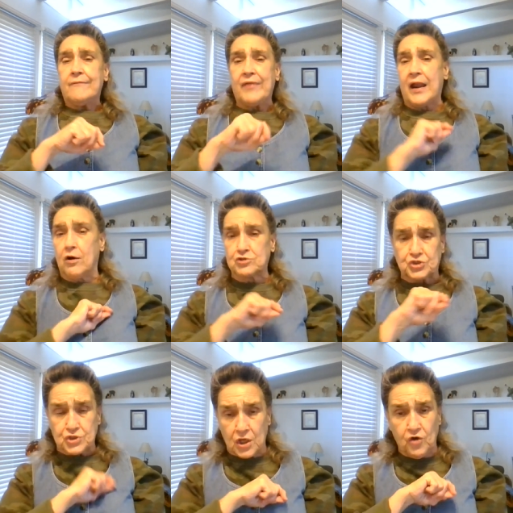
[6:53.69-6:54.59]
that old
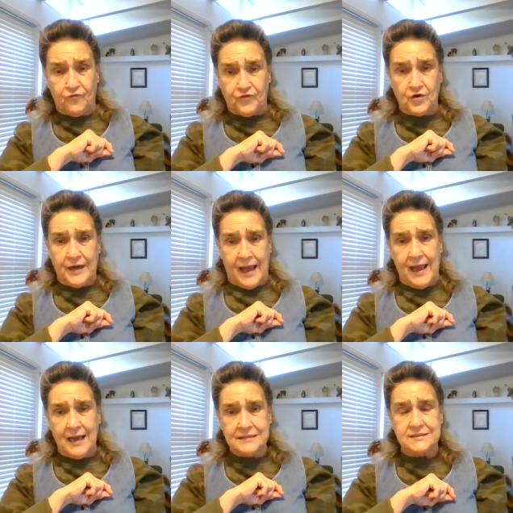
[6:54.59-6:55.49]
foot
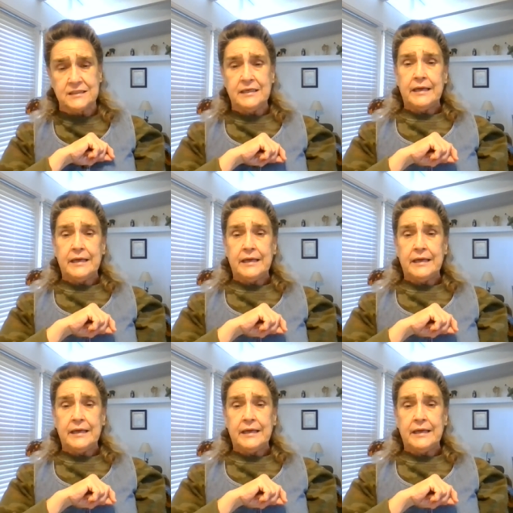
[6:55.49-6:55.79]
has